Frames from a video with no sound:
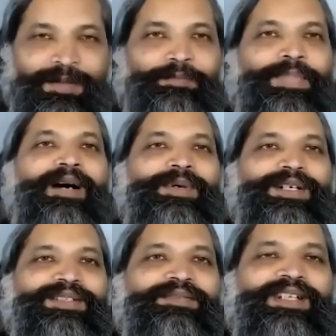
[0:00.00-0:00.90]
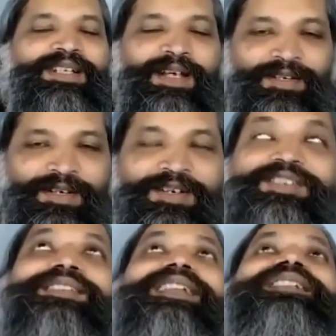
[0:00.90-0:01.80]
powers of the divine
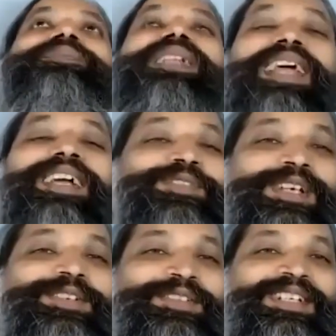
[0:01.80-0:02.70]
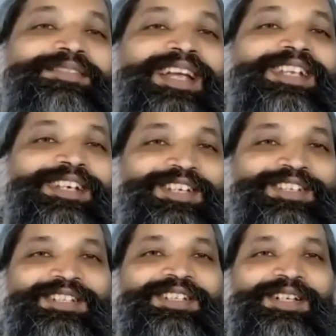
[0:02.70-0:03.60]
consciousness, well, actually to the divine
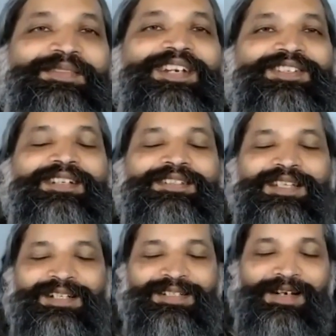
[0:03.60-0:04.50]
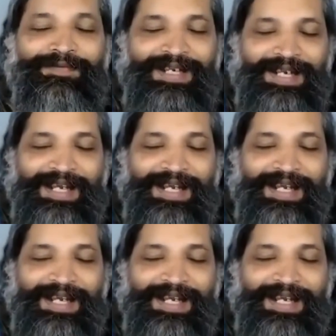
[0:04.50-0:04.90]
energy, the divine Shakti itself,